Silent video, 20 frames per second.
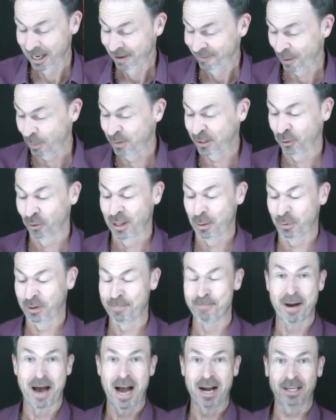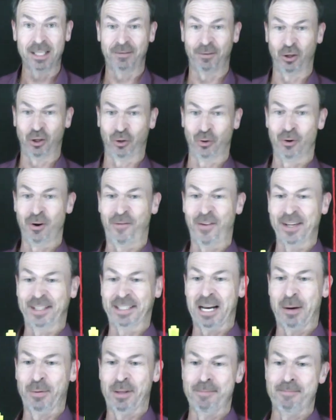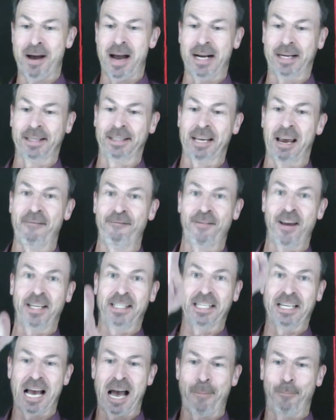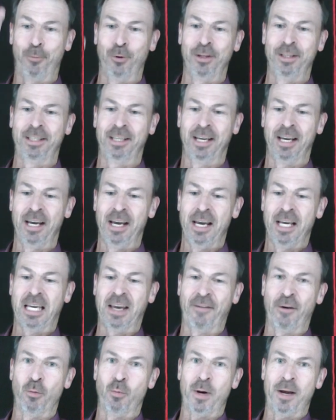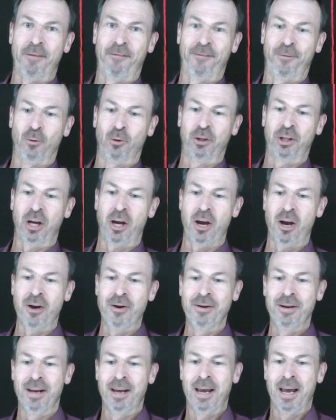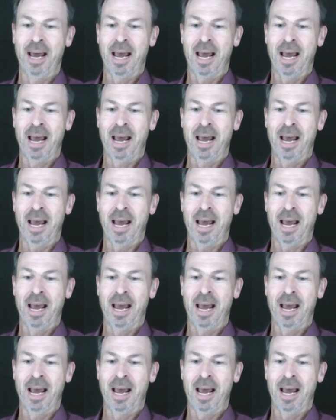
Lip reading: Though we saw that with markers for sure, if I start with the marker, say, facing upwards, give it one full turn,